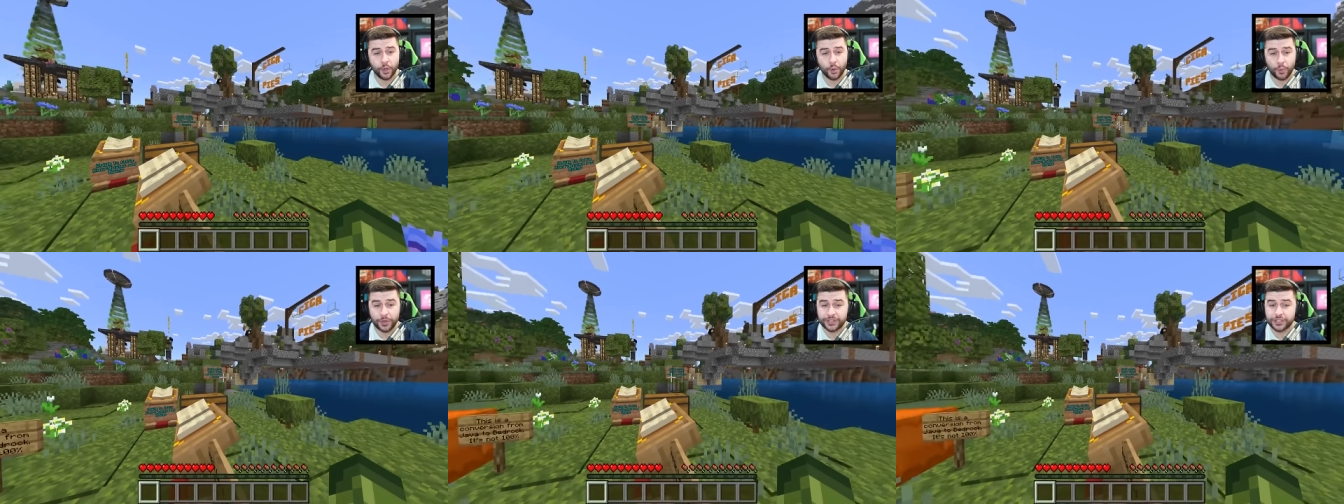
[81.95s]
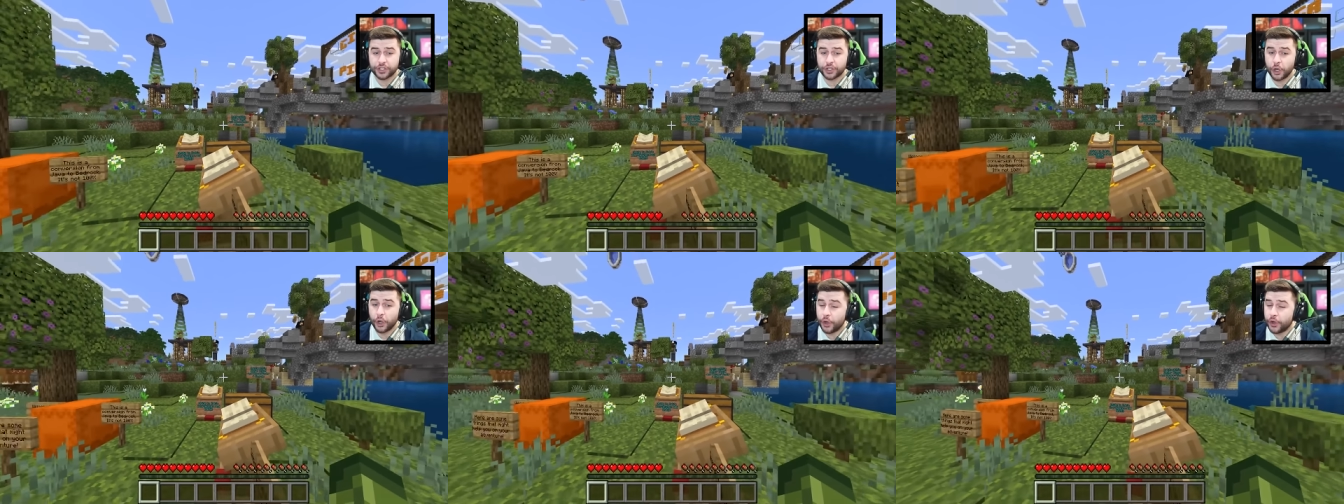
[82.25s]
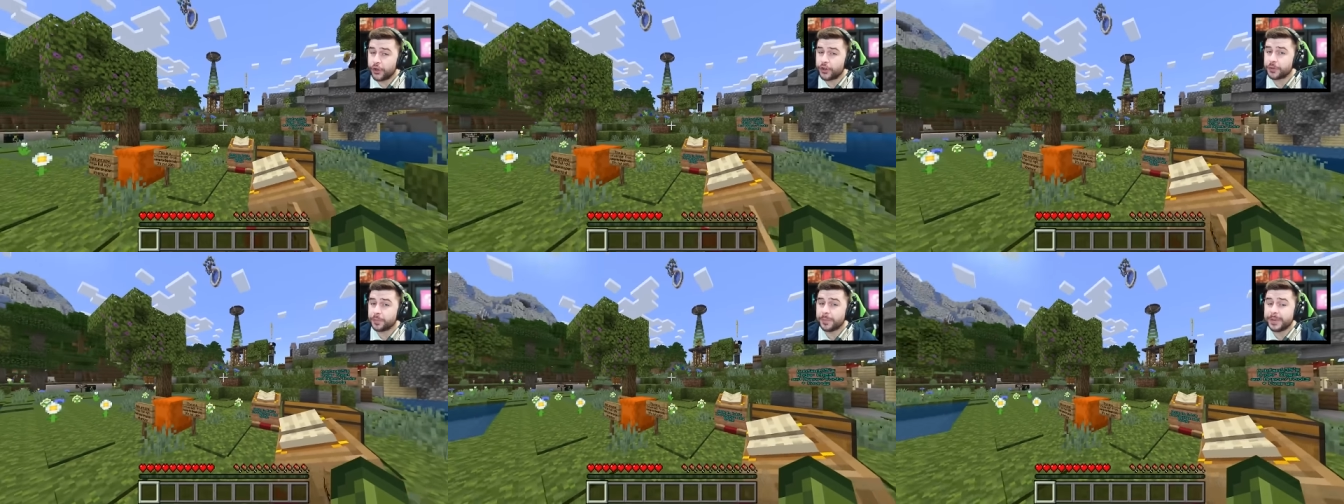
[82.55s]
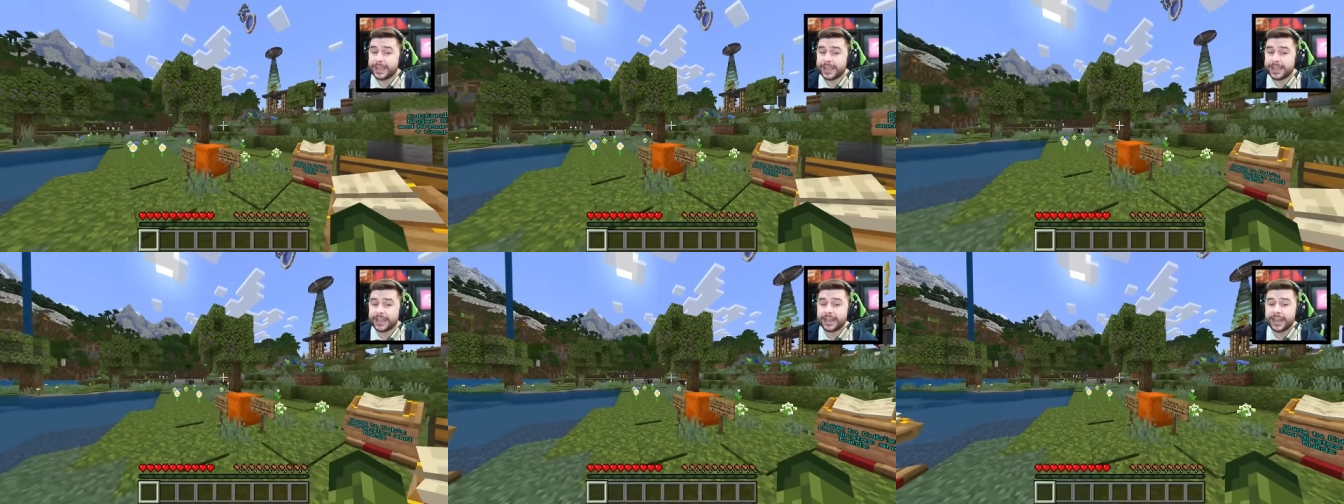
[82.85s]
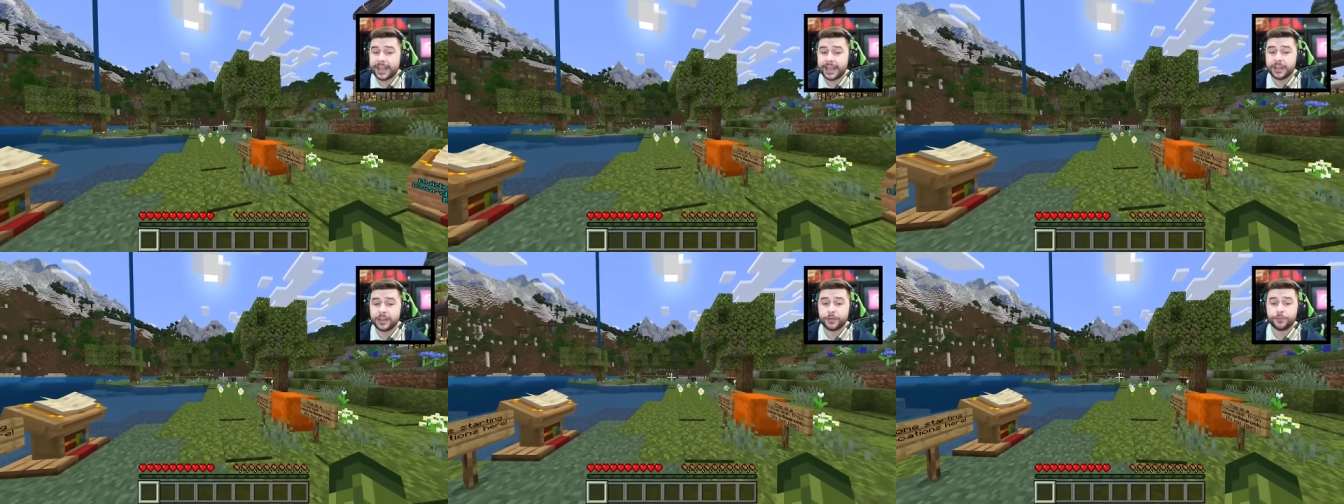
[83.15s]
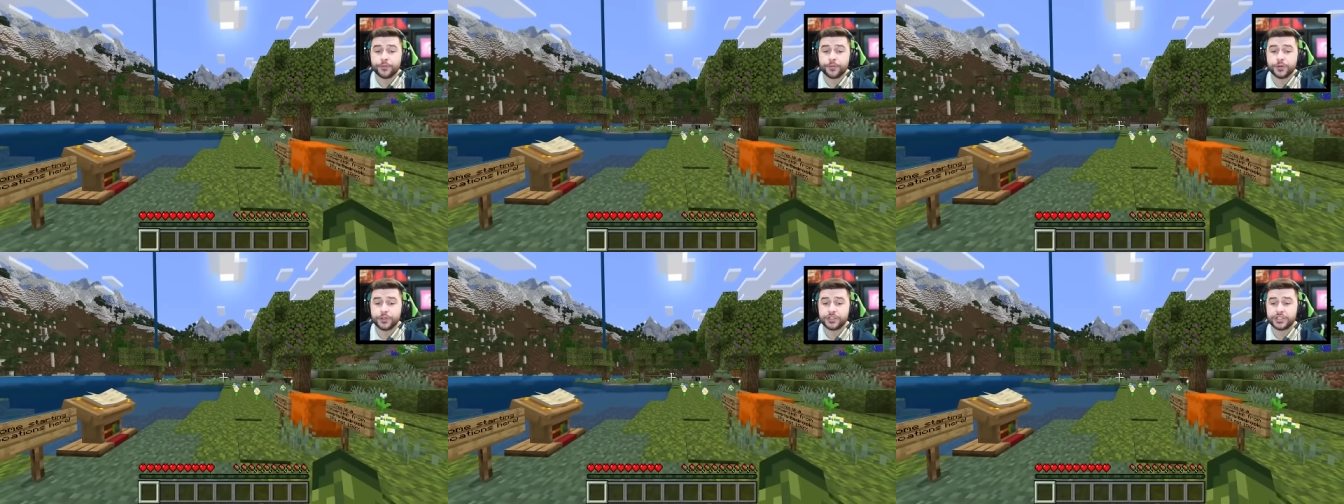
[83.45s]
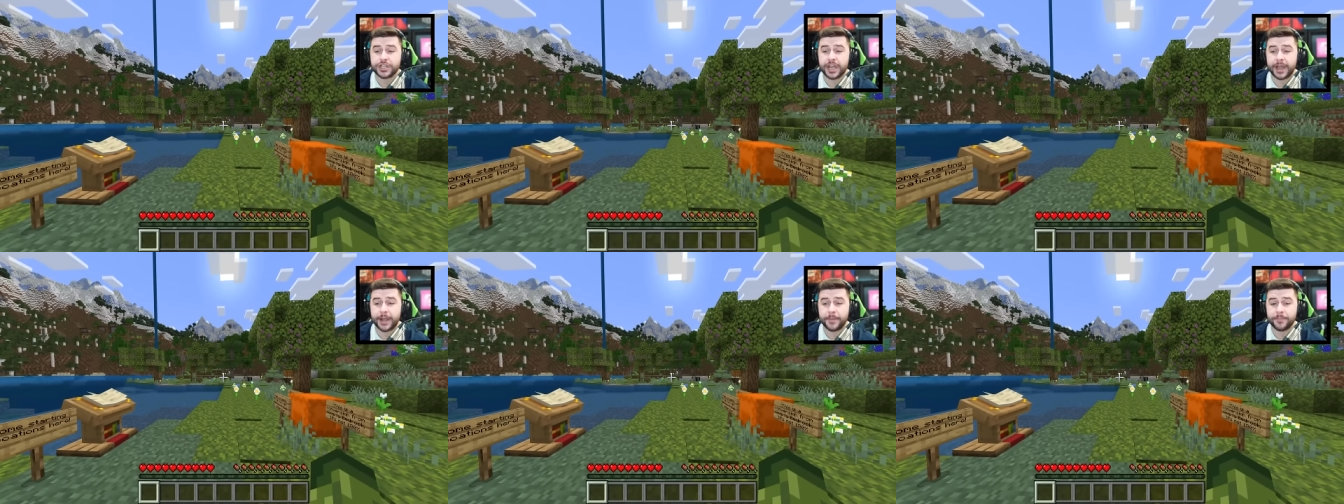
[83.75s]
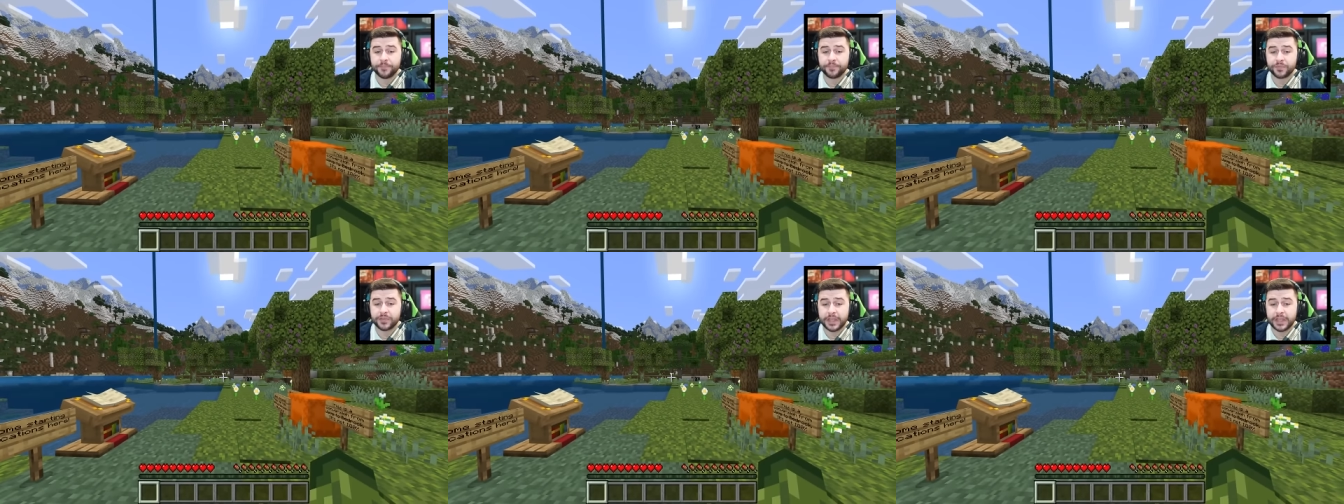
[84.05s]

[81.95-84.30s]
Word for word: which could mean in the future